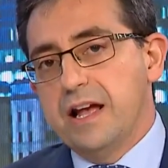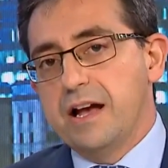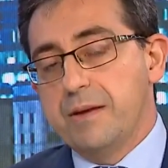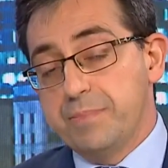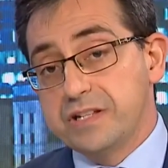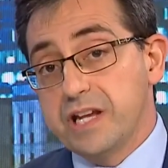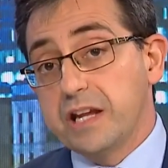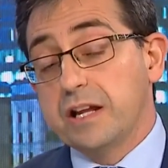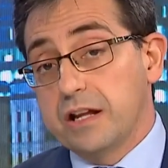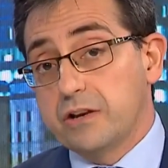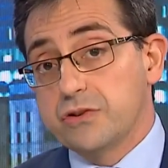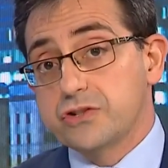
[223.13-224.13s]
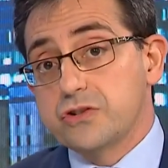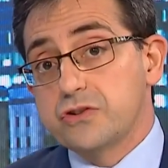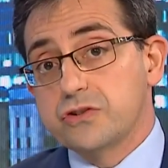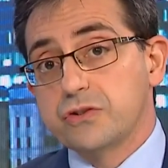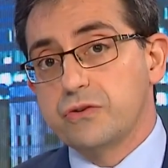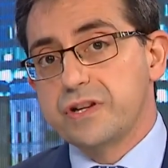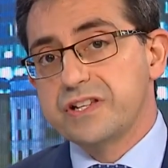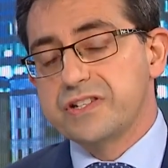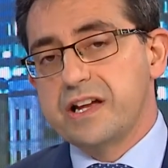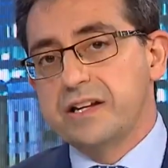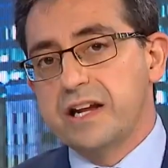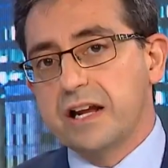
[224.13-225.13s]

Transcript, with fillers: uh, particularly constitutional lawyers uh,